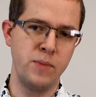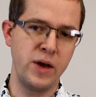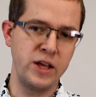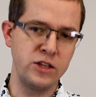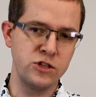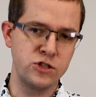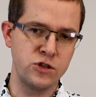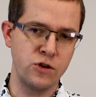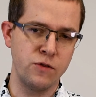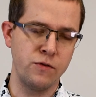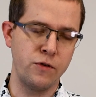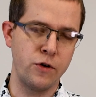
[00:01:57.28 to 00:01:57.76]

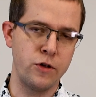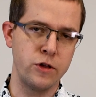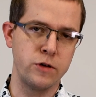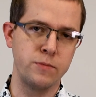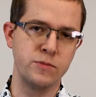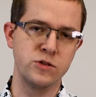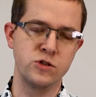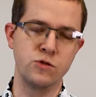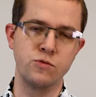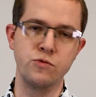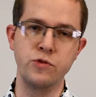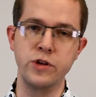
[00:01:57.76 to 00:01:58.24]
Mean cell
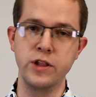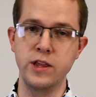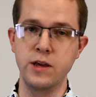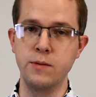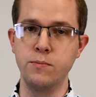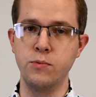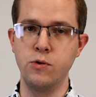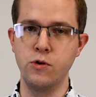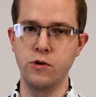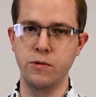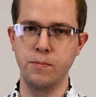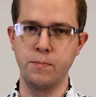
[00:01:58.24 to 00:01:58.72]
volume is a really
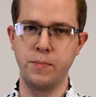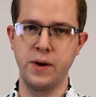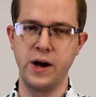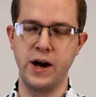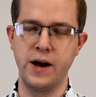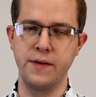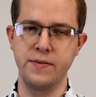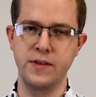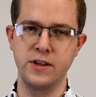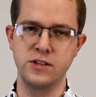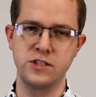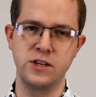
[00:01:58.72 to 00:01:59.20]
important
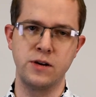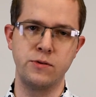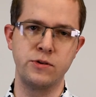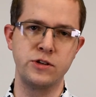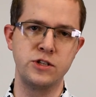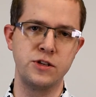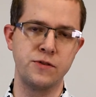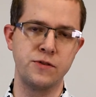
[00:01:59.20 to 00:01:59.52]
part. That's how we